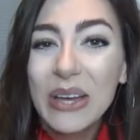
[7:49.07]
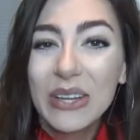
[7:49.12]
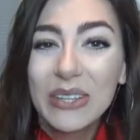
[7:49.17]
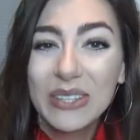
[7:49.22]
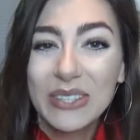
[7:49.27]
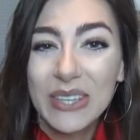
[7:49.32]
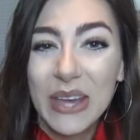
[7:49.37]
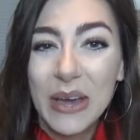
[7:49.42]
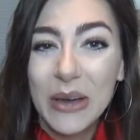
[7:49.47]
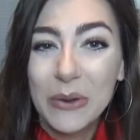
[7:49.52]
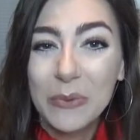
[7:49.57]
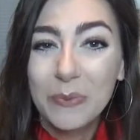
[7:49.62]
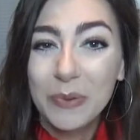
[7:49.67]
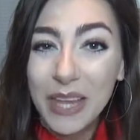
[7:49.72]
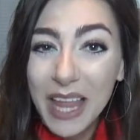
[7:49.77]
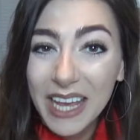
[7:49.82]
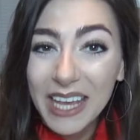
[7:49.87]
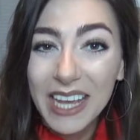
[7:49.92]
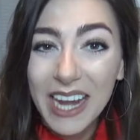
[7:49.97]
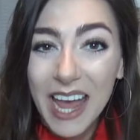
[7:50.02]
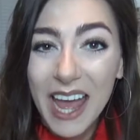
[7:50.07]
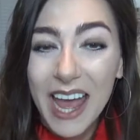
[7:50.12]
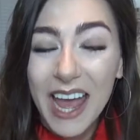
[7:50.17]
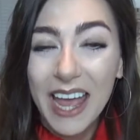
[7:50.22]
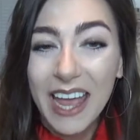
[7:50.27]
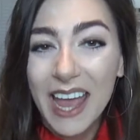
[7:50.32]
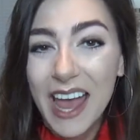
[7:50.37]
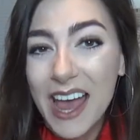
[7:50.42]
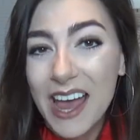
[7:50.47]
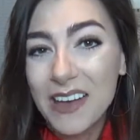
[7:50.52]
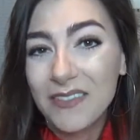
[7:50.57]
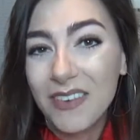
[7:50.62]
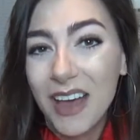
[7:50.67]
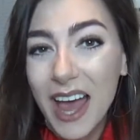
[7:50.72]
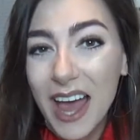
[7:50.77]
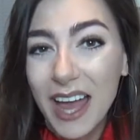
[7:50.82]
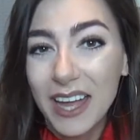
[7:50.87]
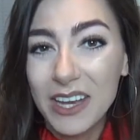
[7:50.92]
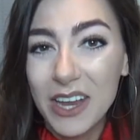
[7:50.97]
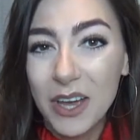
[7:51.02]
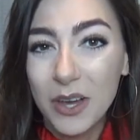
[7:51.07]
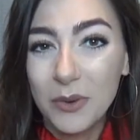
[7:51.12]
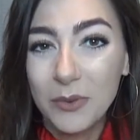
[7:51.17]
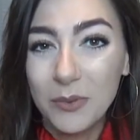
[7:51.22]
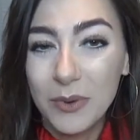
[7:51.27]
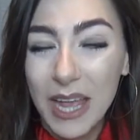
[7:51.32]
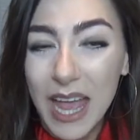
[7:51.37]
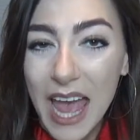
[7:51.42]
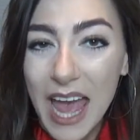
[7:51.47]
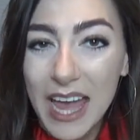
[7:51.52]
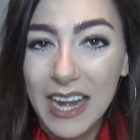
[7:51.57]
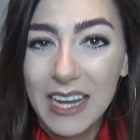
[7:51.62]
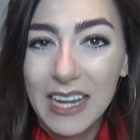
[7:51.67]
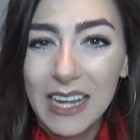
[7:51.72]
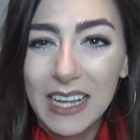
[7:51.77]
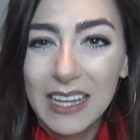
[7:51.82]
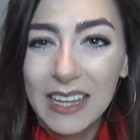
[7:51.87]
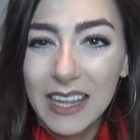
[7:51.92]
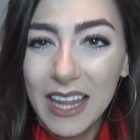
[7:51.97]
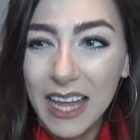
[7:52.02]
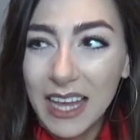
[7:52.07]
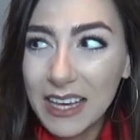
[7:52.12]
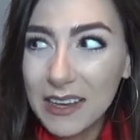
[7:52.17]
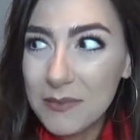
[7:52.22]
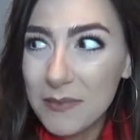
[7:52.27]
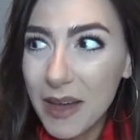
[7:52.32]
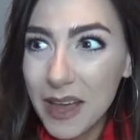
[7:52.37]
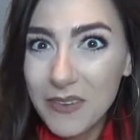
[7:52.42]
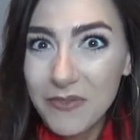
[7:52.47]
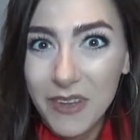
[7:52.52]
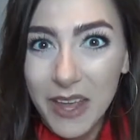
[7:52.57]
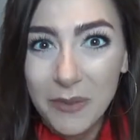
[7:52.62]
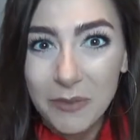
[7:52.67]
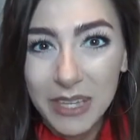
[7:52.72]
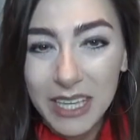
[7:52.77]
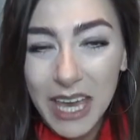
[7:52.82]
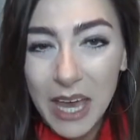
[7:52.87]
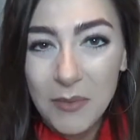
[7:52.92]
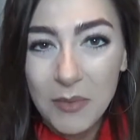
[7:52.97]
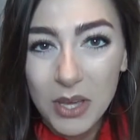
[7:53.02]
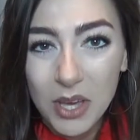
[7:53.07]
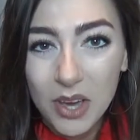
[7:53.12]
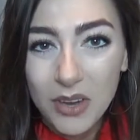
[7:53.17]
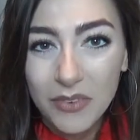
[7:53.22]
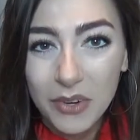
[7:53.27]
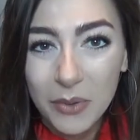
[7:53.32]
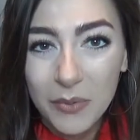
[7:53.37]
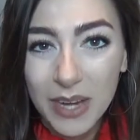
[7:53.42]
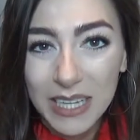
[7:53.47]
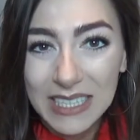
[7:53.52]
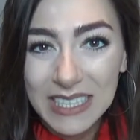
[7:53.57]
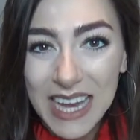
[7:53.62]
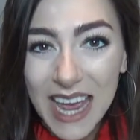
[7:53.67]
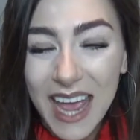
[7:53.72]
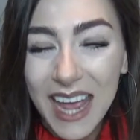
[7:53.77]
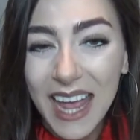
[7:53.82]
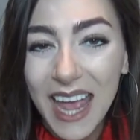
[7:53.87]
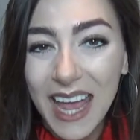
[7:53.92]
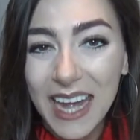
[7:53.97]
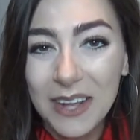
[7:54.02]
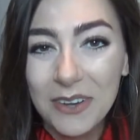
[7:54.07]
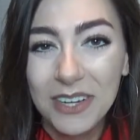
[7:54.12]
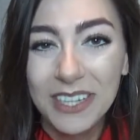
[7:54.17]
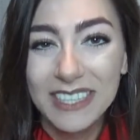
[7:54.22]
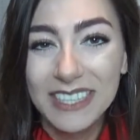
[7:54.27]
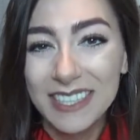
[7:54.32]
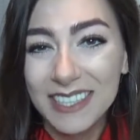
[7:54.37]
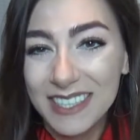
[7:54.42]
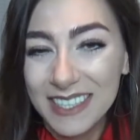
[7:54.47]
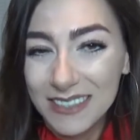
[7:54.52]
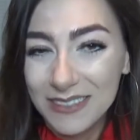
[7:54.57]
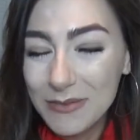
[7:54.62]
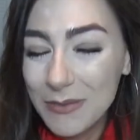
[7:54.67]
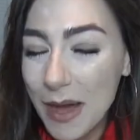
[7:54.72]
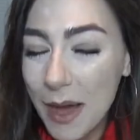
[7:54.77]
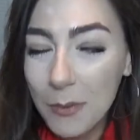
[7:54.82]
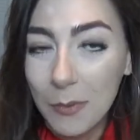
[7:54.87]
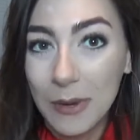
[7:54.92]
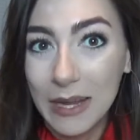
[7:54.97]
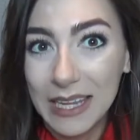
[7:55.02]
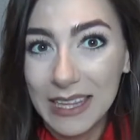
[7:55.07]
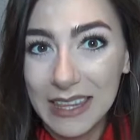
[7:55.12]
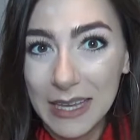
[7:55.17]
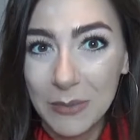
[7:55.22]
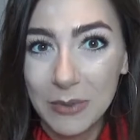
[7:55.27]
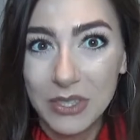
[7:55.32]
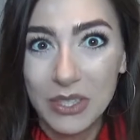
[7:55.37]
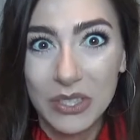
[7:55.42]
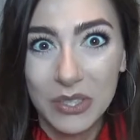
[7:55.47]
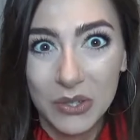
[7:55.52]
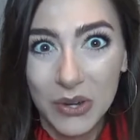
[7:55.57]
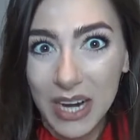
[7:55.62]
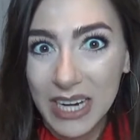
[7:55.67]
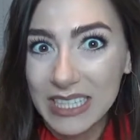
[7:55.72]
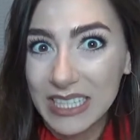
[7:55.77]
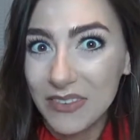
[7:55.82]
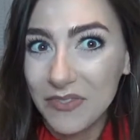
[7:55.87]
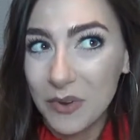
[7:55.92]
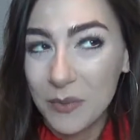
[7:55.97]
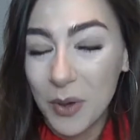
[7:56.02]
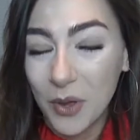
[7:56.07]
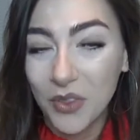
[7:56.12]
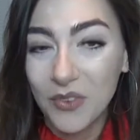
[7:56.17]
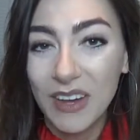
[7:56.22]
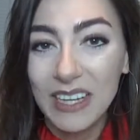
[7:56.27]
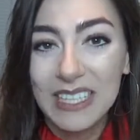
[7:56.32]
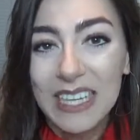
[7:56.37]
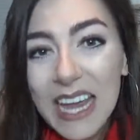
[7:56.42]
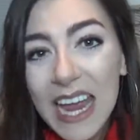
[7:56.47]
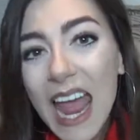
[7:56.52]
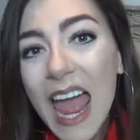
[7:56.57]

So Blake and I know we had like my family coming over one day, and it was a week that was just crazy for both of us,